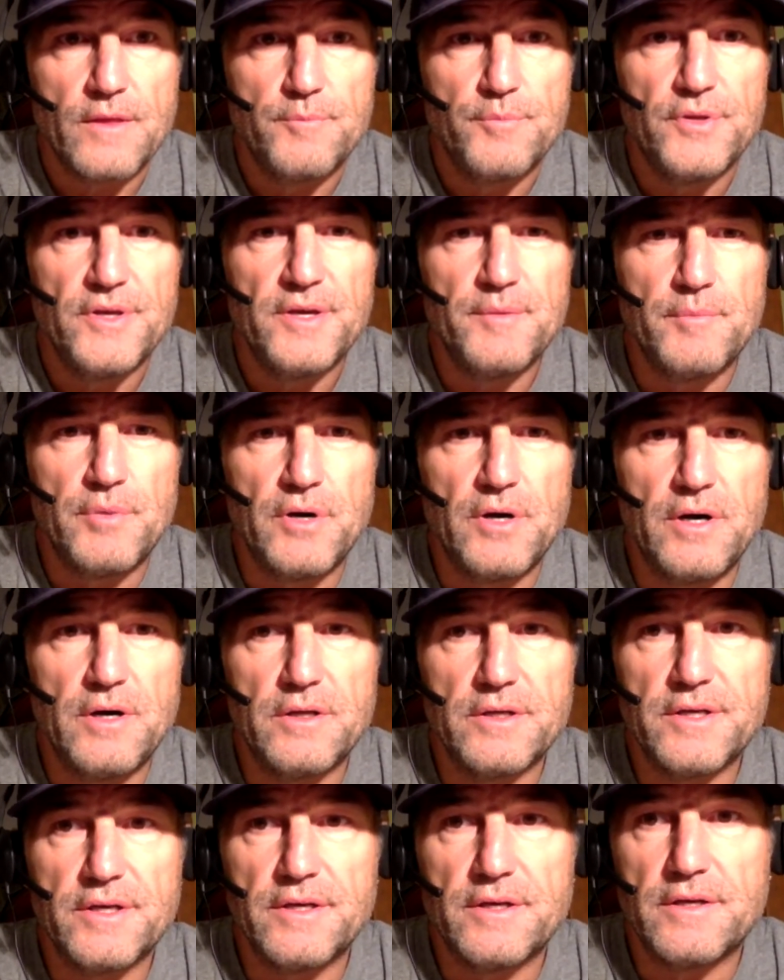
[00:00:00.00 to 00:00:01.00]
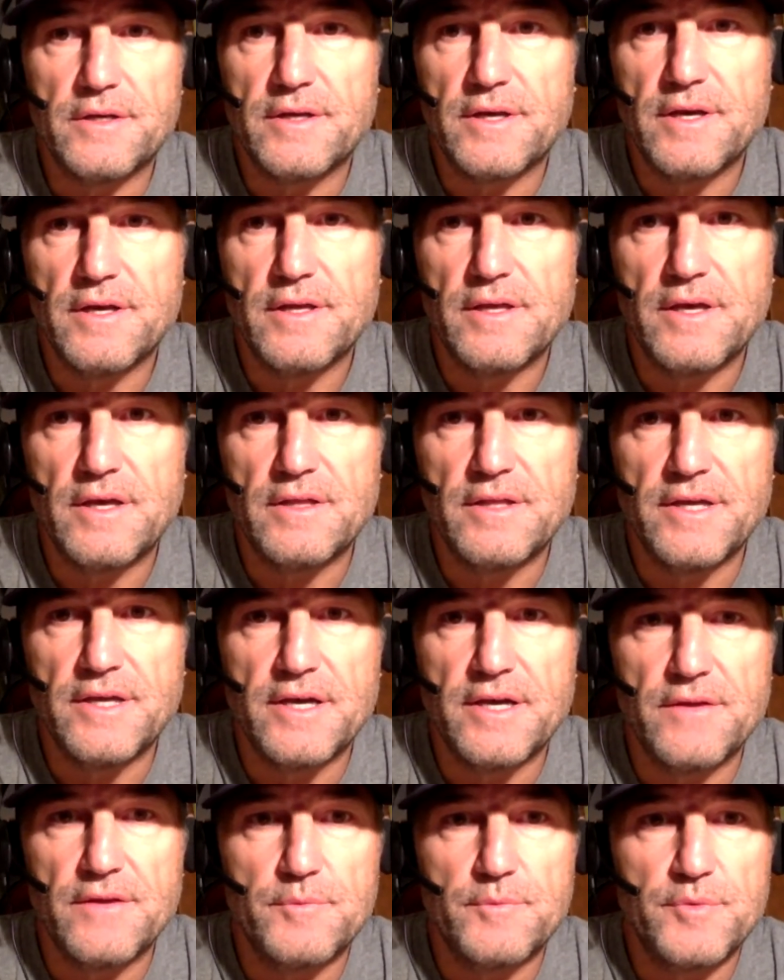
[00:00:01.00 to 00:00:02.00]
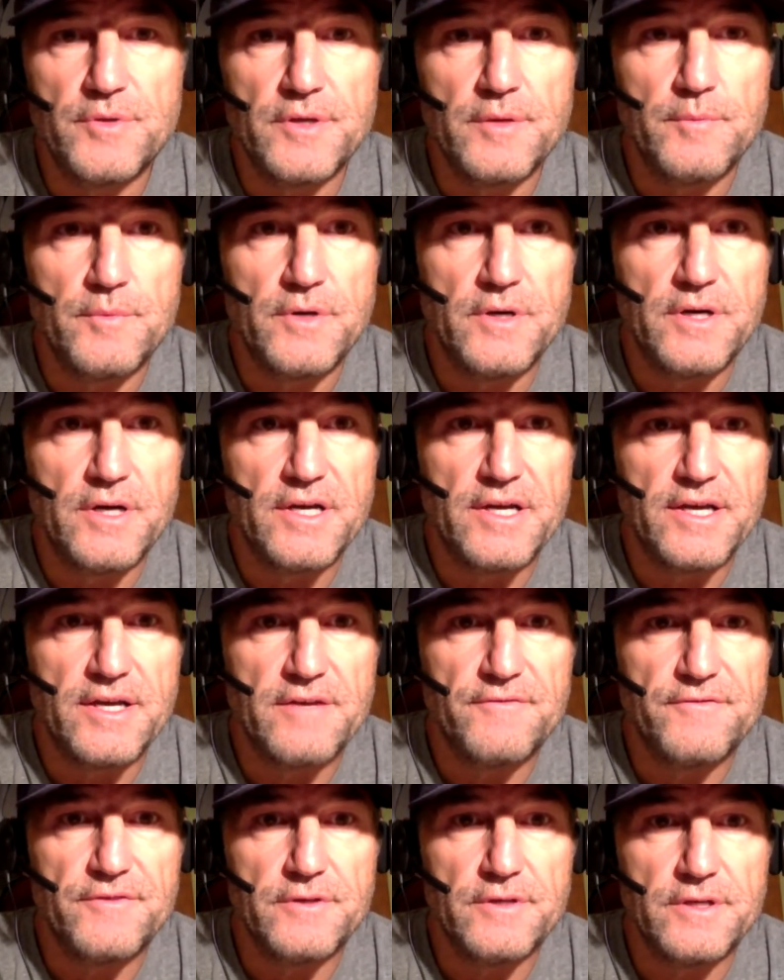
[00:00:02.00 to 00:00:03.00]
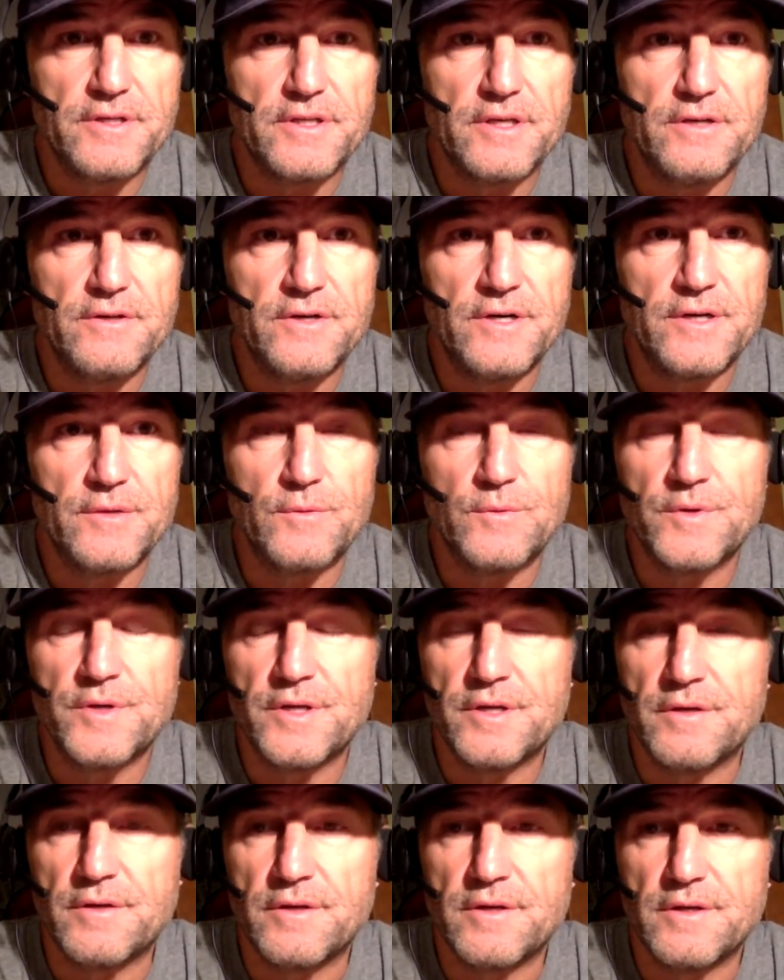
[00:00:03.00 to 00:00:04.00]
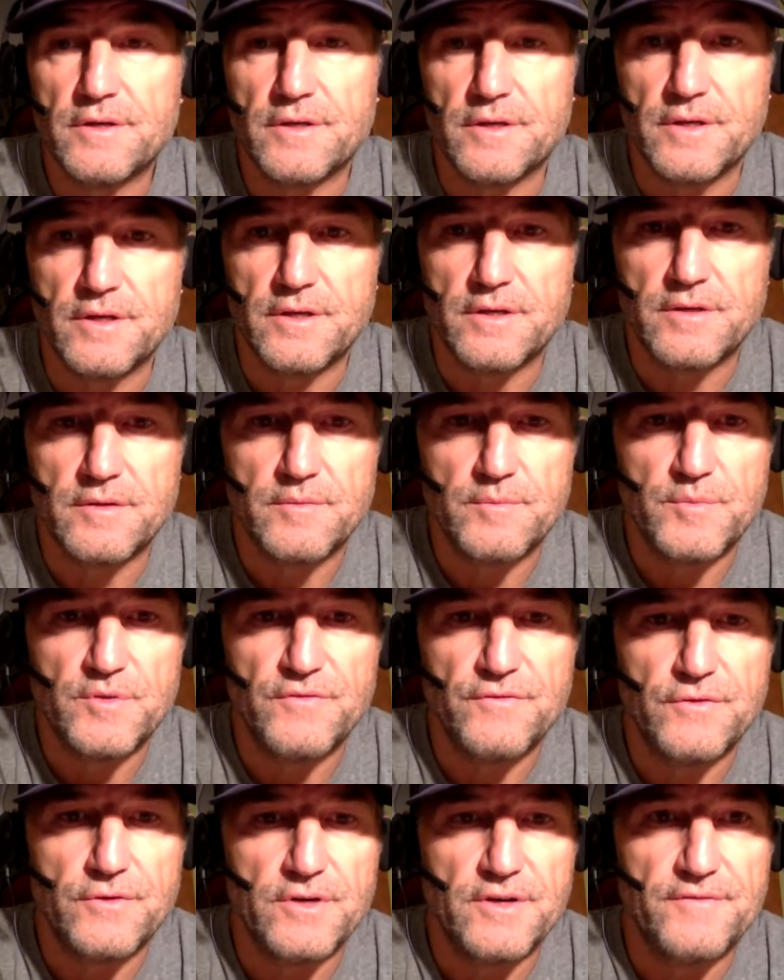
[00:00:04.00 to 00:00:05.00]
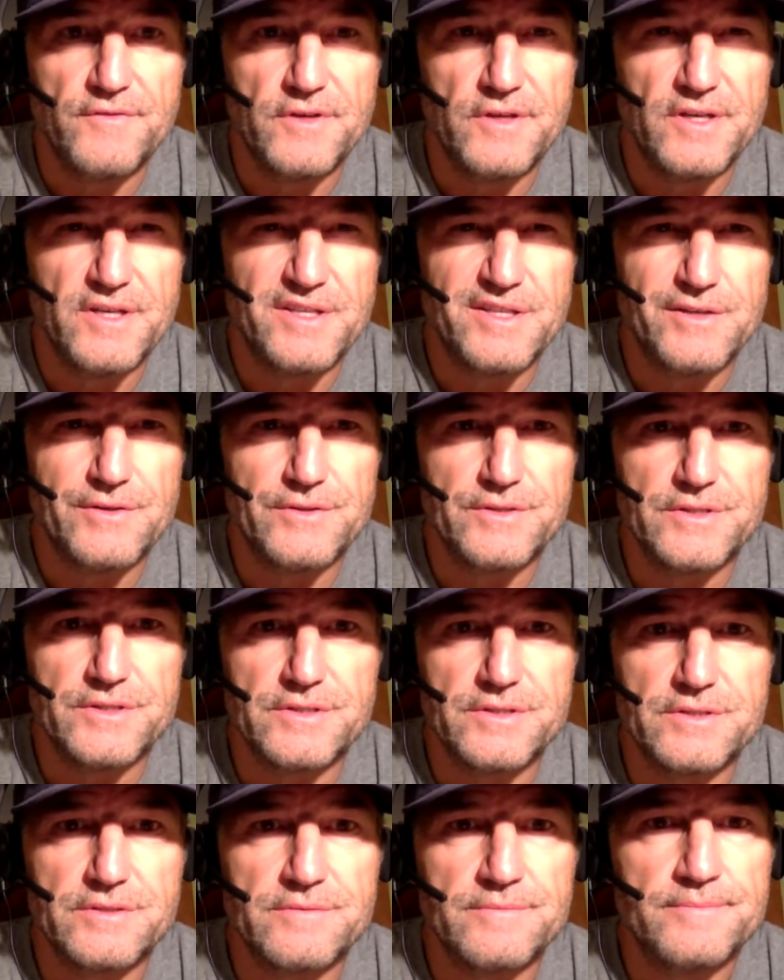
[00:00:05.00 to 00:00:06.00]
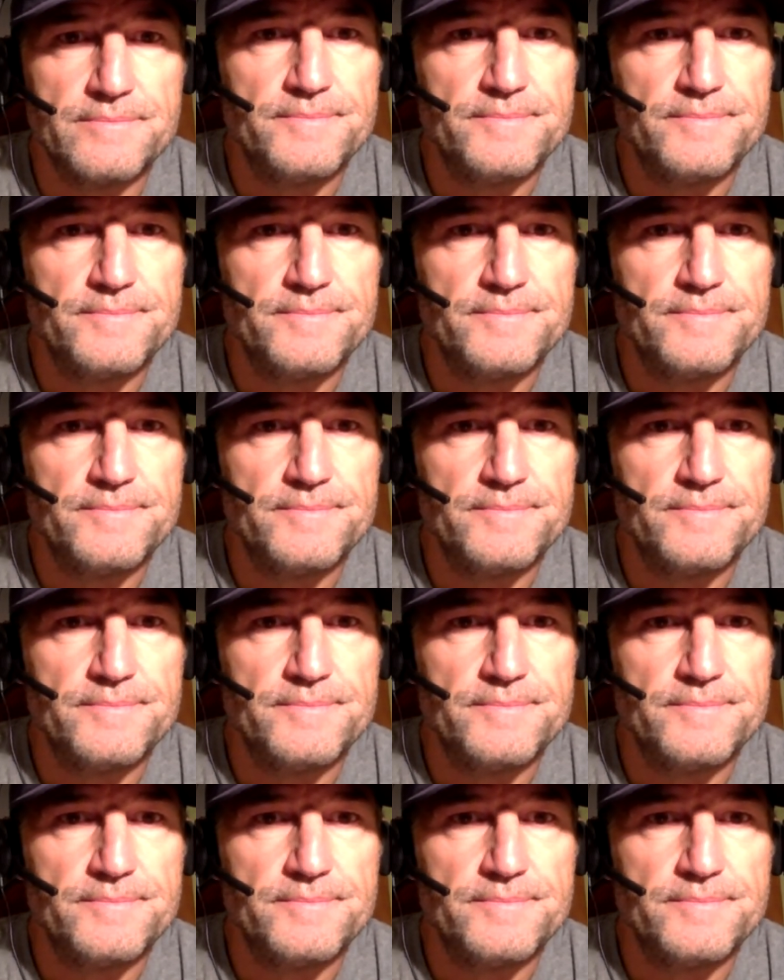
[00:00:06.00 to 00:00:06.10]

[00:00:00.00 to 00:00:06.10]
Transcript: playing ball again. I like how they're playing ball. I kind of feel like they know how to win again. Before I felt like they're just